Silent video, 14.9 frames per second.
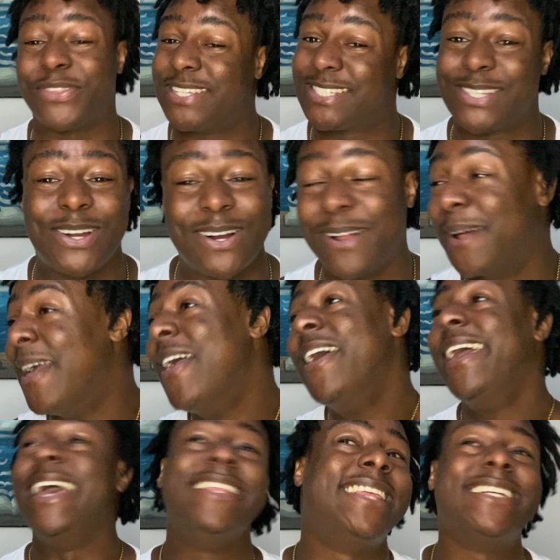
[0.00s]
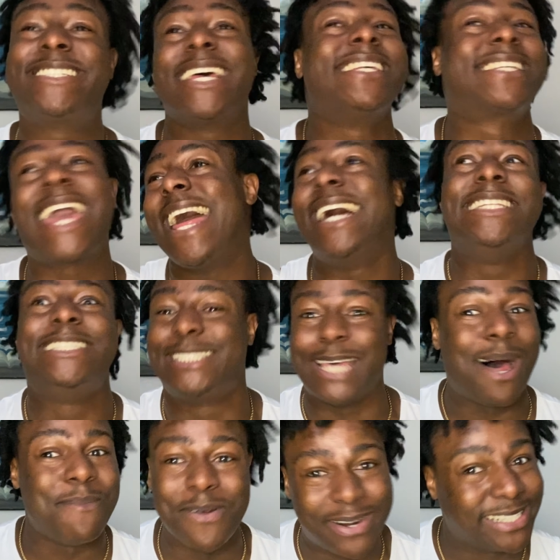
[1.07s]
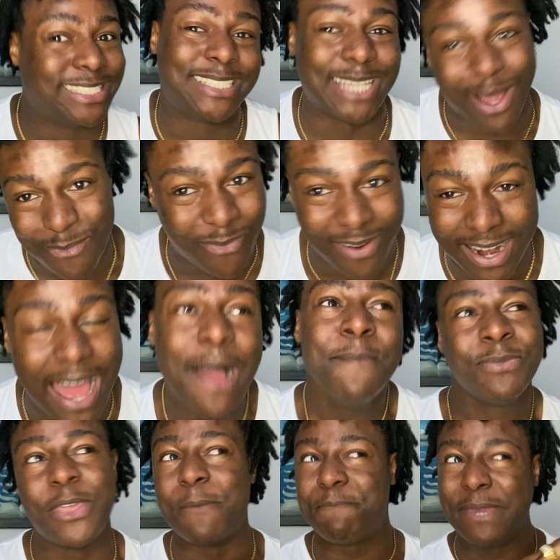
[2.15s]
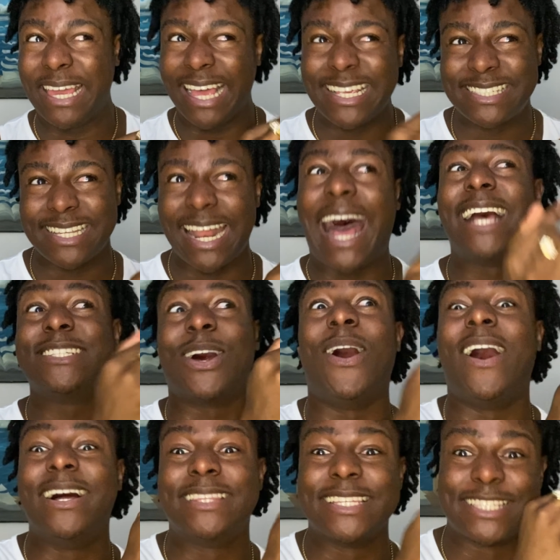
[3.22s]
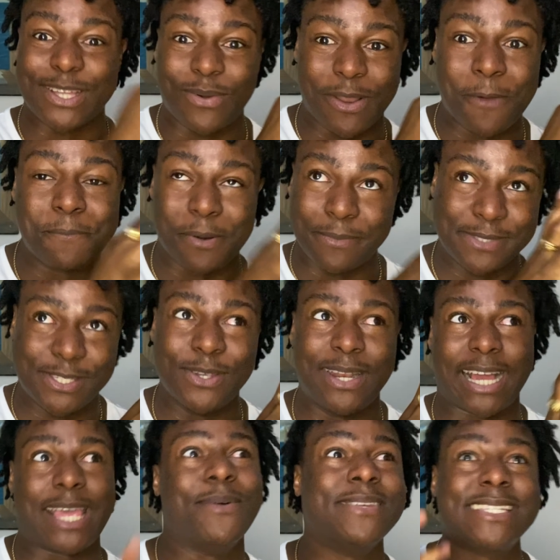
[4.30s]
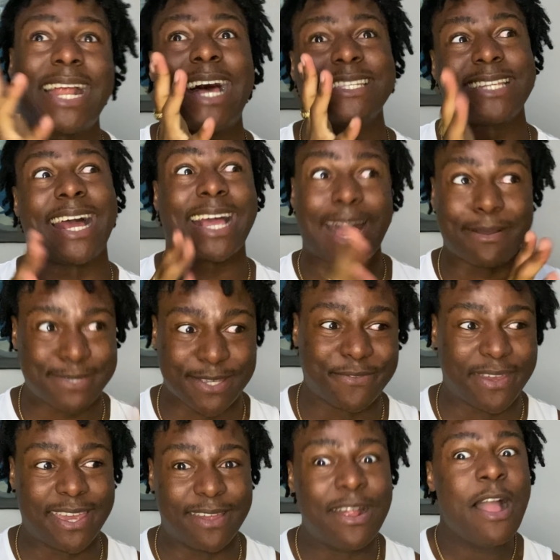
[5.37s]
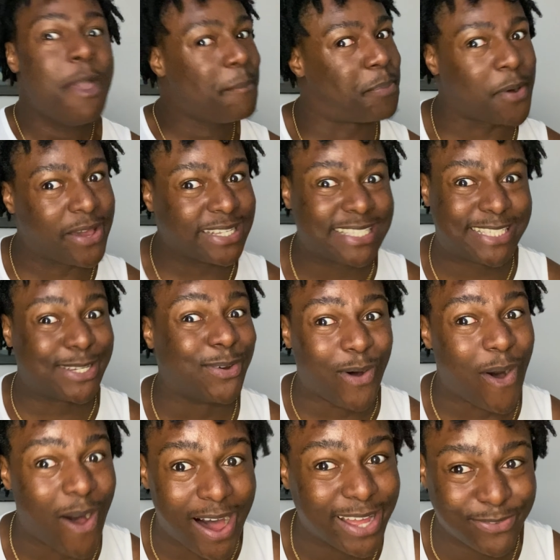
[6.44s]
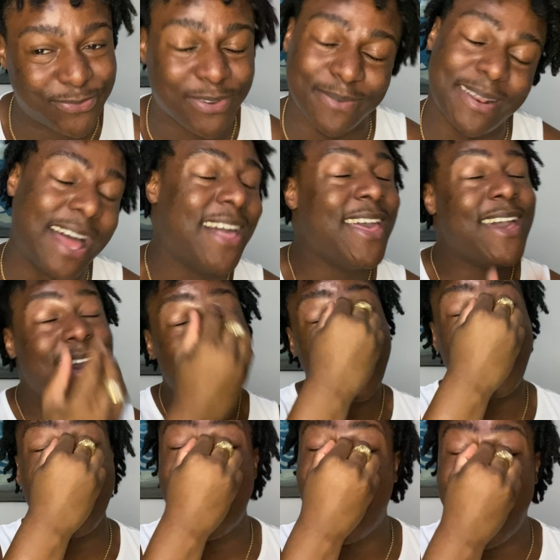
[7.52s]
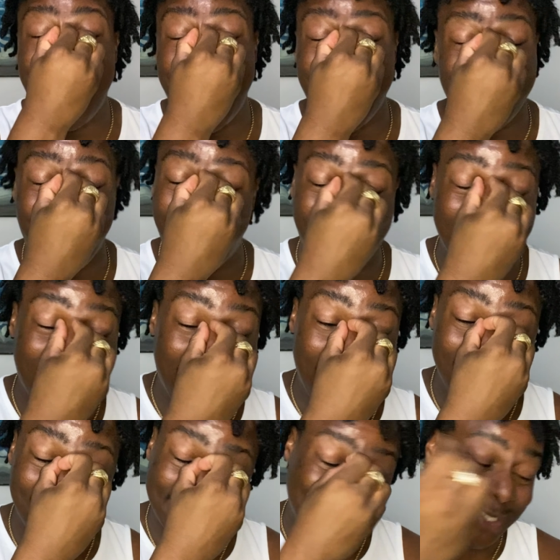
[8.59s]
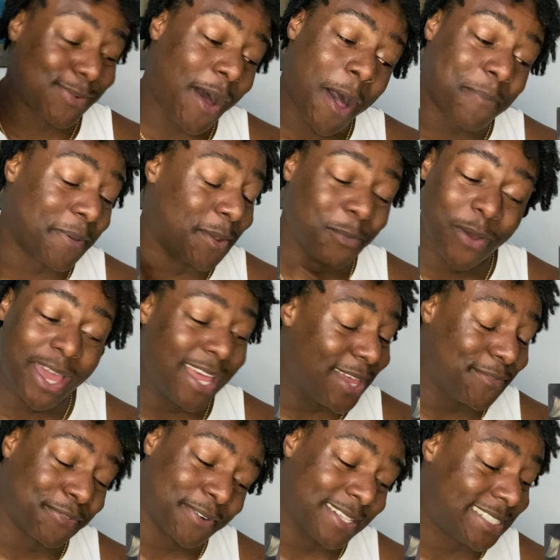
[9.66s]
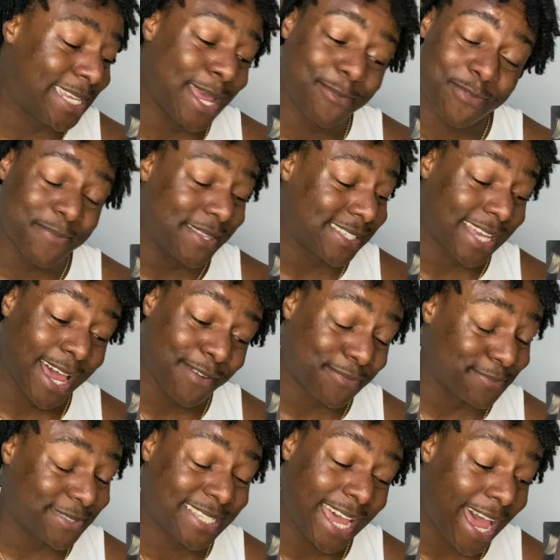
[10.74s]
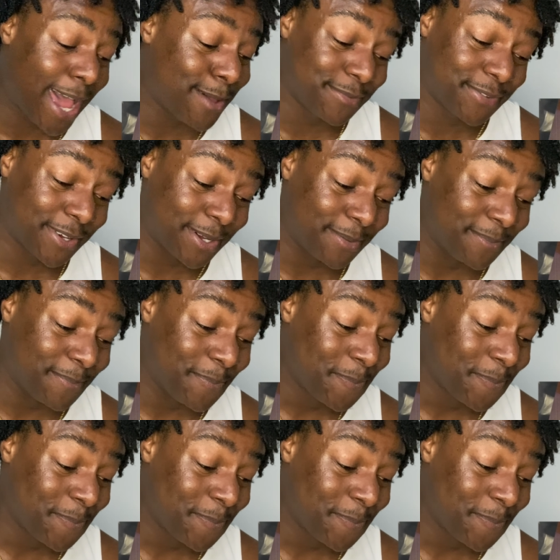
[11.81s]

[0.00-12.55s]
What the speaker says: song. They're just getting dumber and dumber. Like the beat isn't as hard as the one on Pop 2. Like it wasn't as like captivating, but it's still hard from like. I can't lie. This is why I've been waiting for a tape from this guy from Tam, fam.